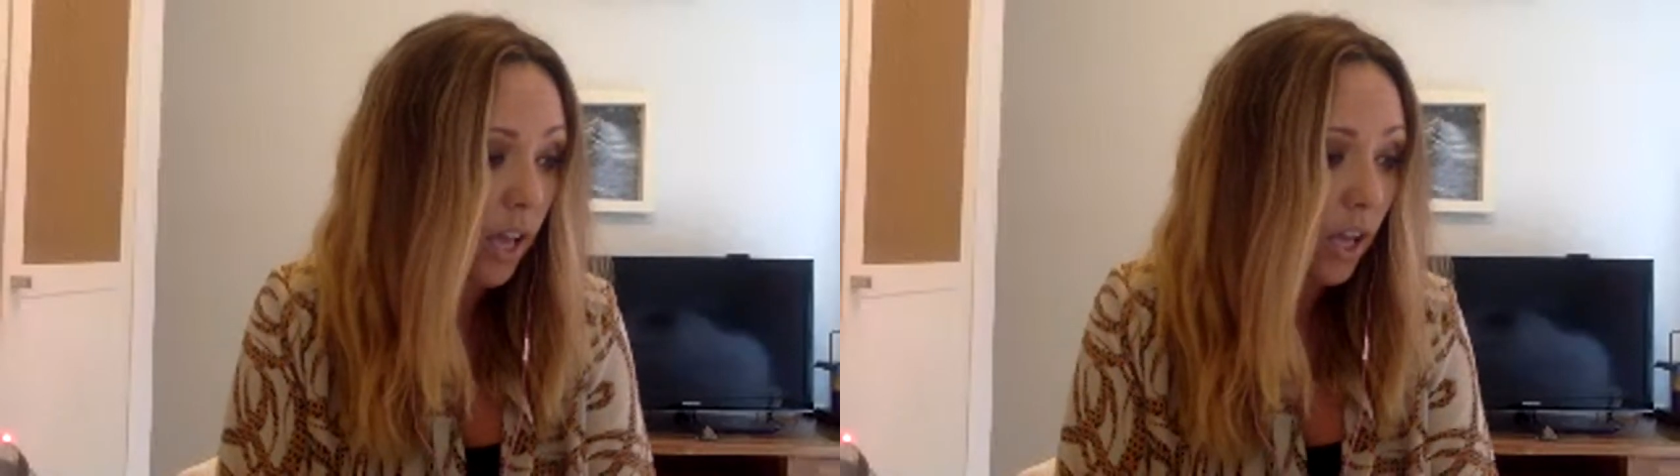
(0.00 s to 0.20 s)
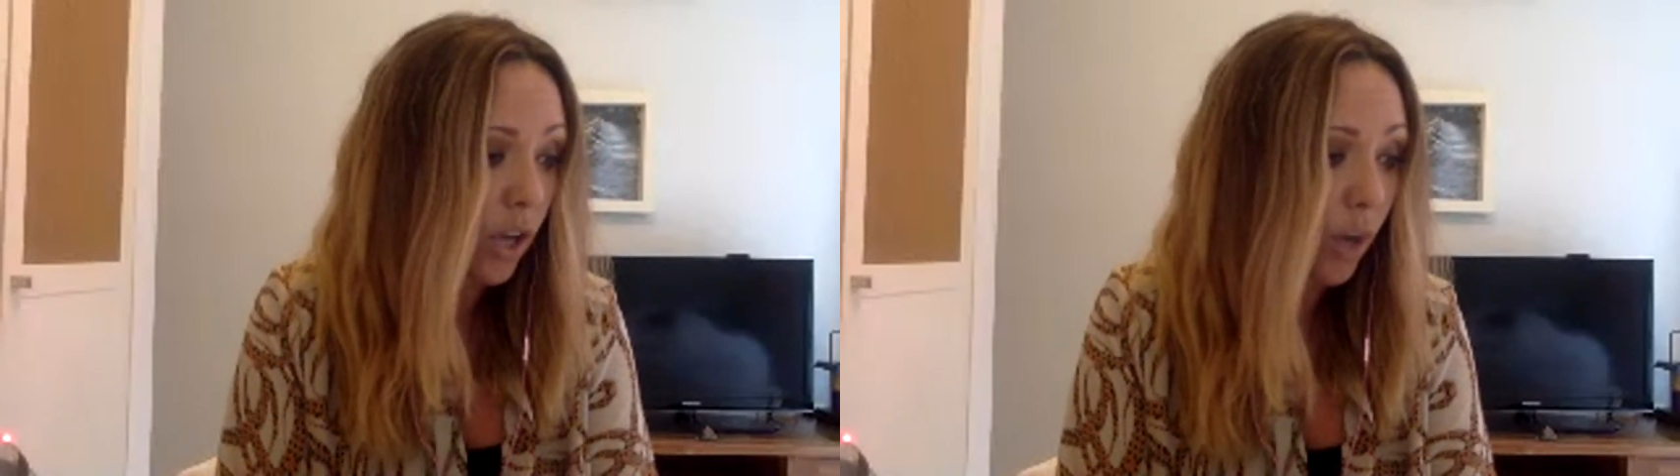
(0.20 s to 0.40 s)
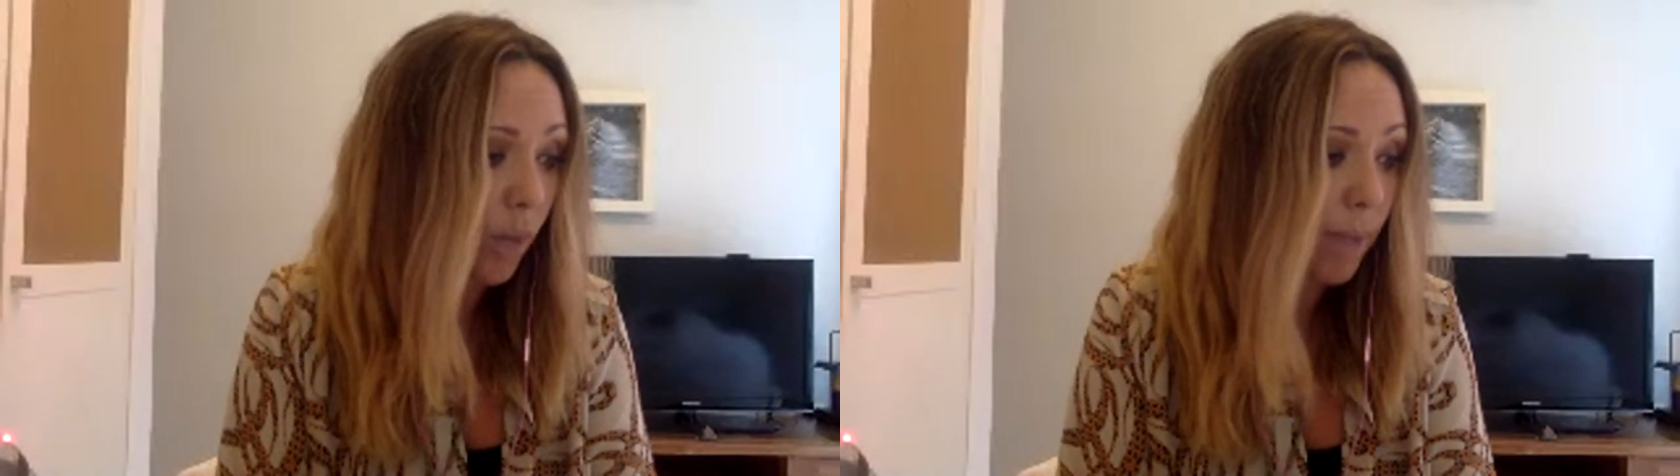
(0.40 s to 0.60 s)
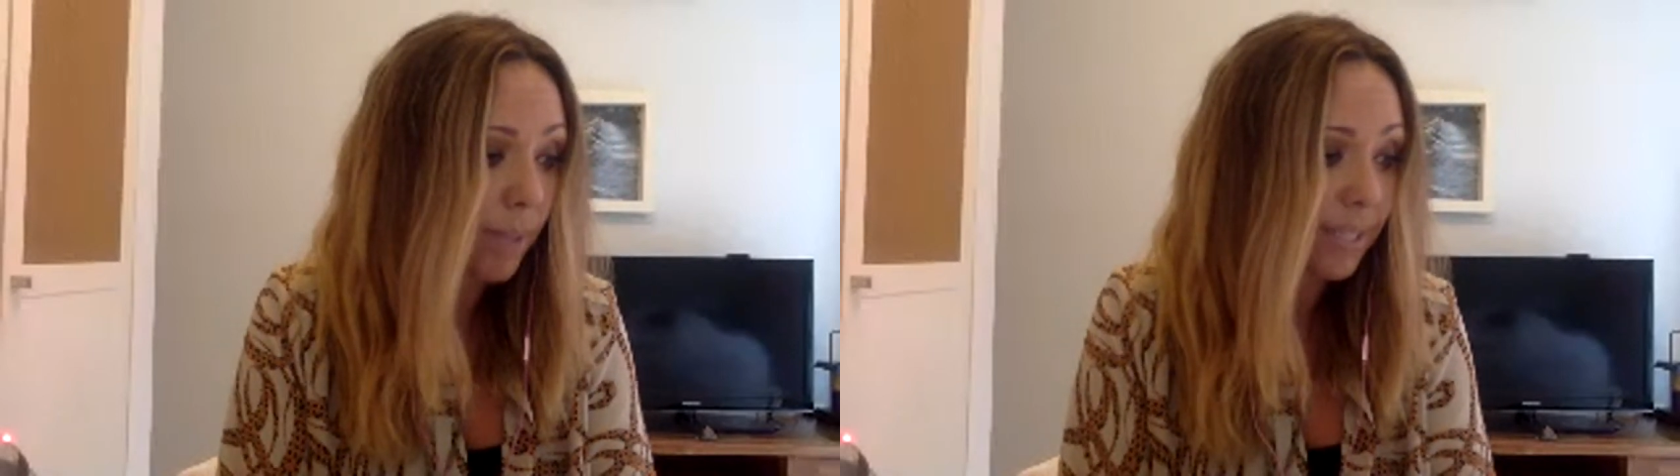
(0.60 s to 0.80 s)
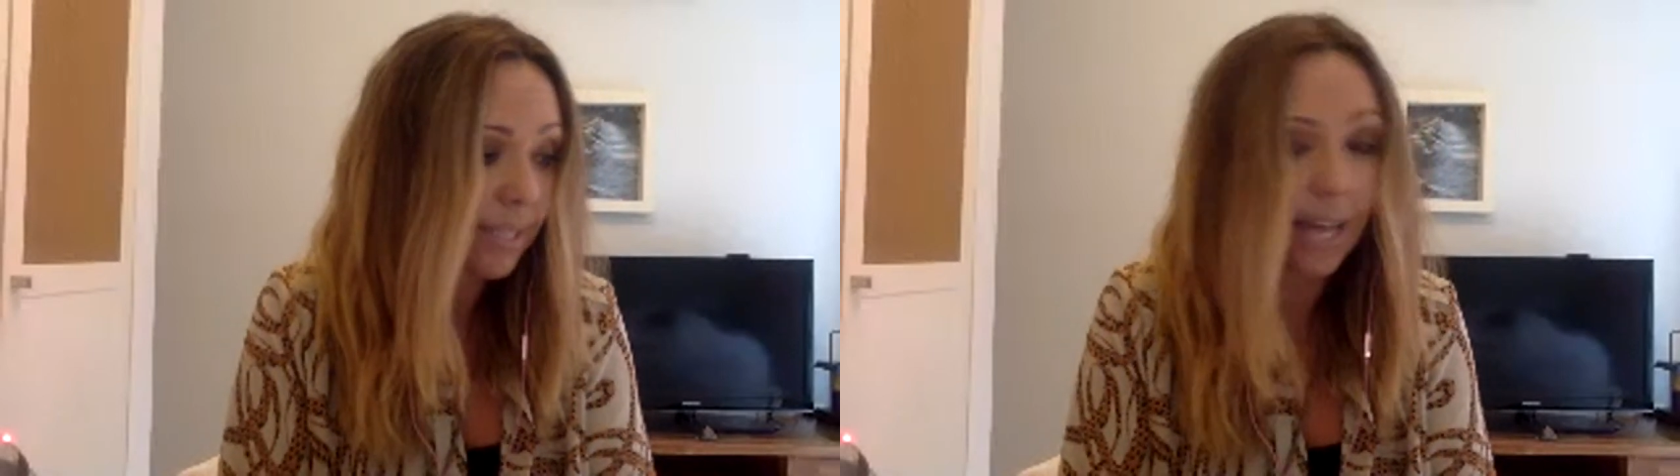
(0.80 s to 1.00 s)
maybe
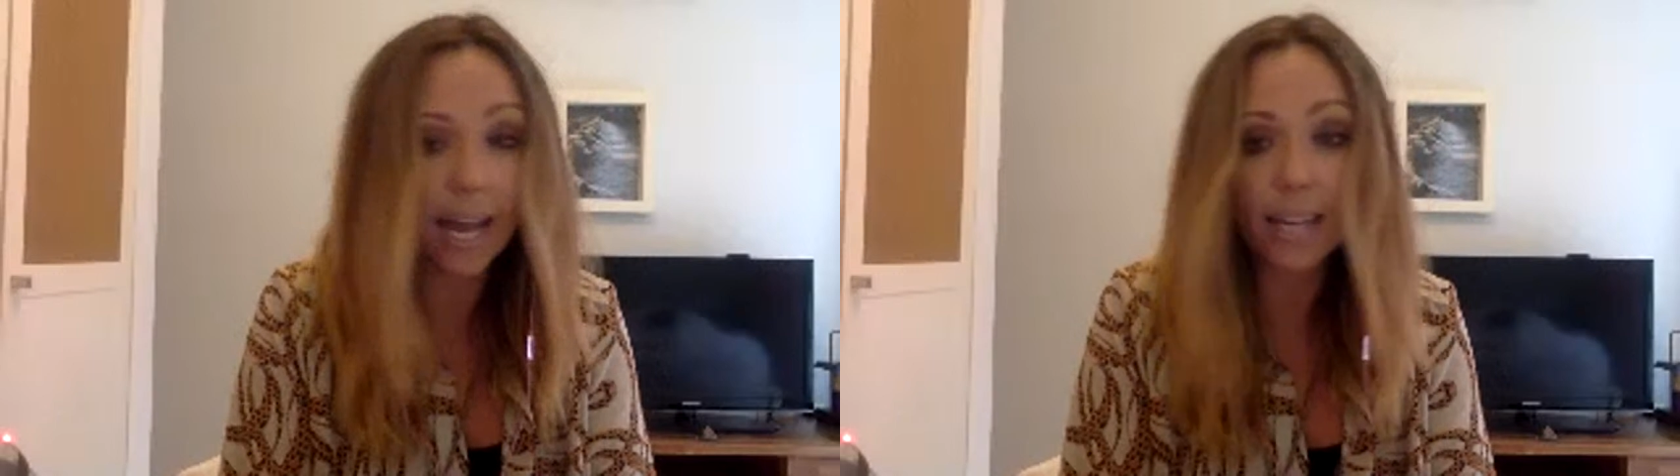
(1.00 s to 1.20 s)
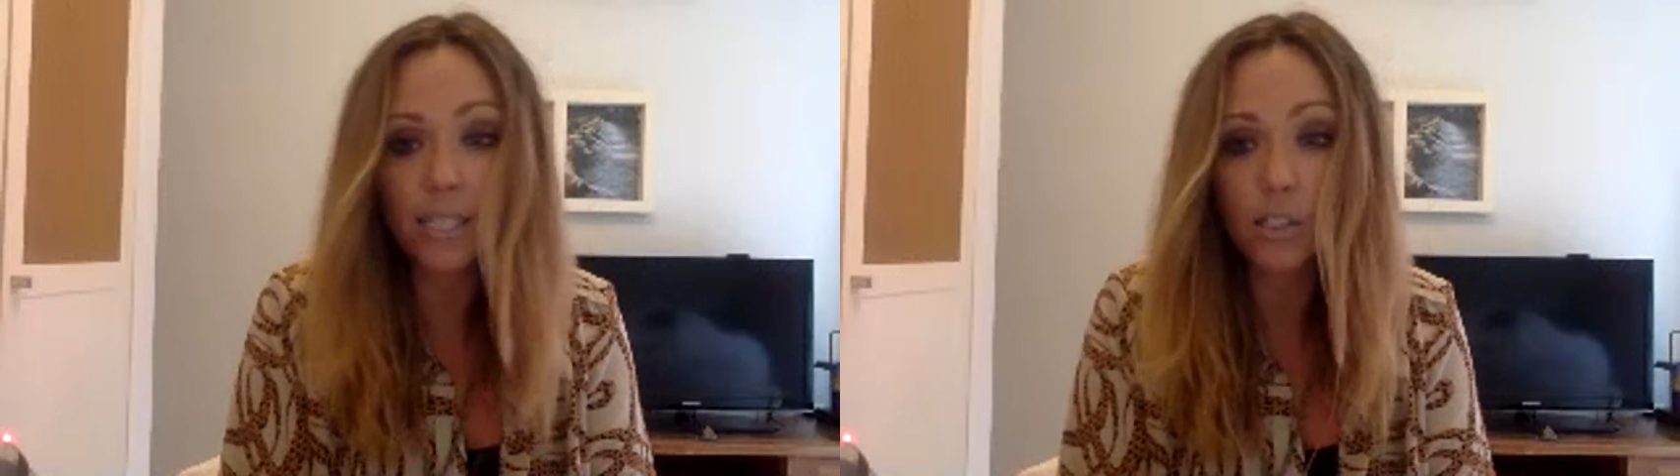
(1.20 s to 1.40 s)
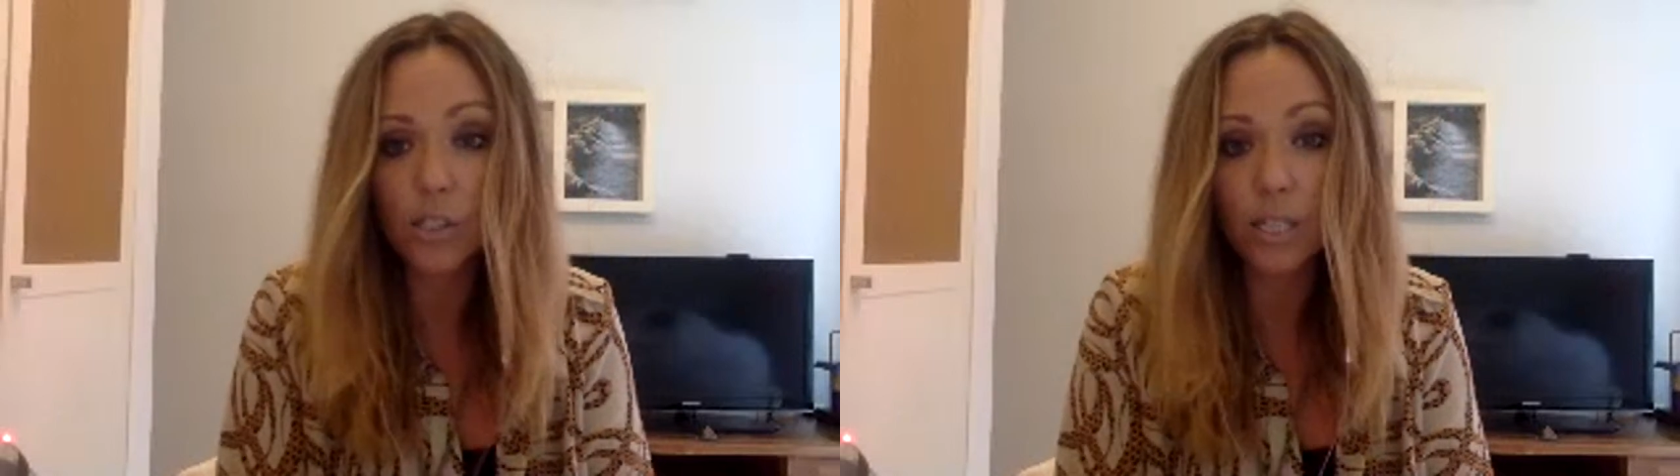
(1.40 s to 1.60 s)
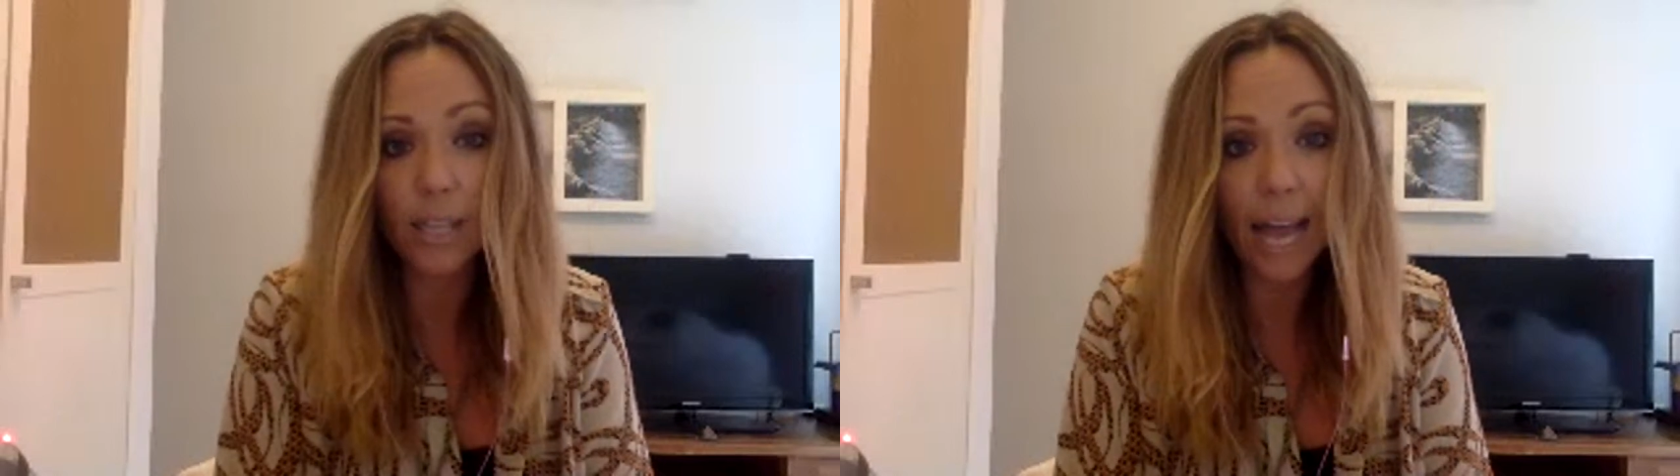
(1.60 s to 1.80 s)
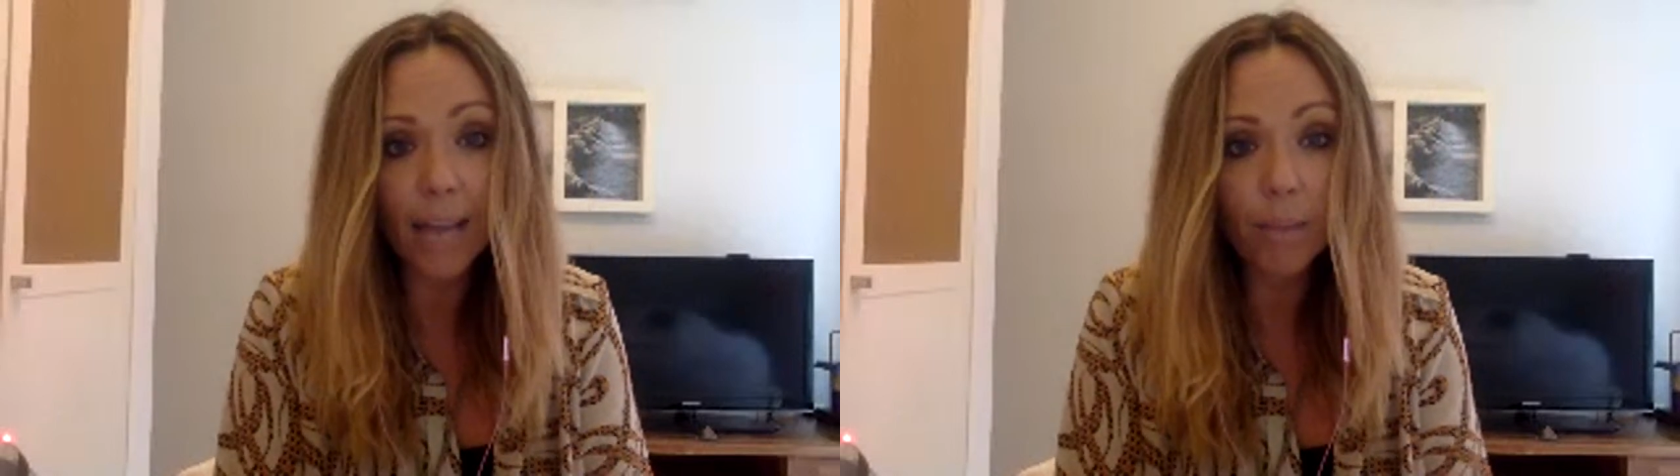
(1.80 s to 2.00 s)
society doesn't like,